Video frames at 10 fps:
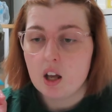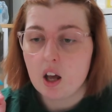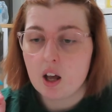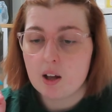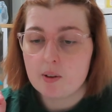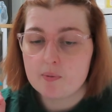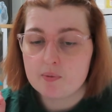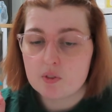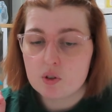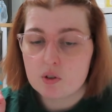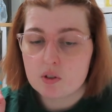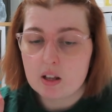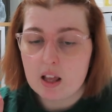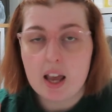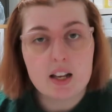
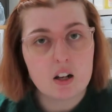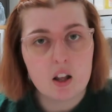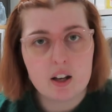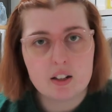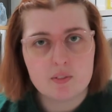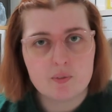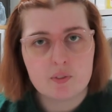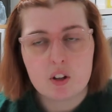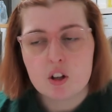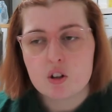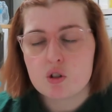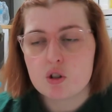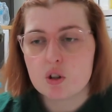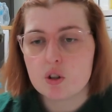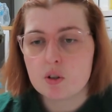8 line
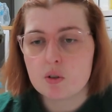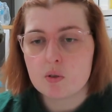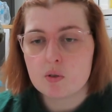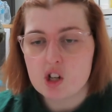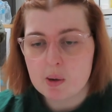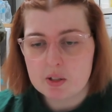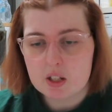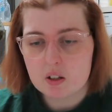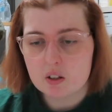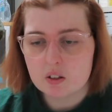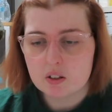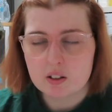to Jamsil.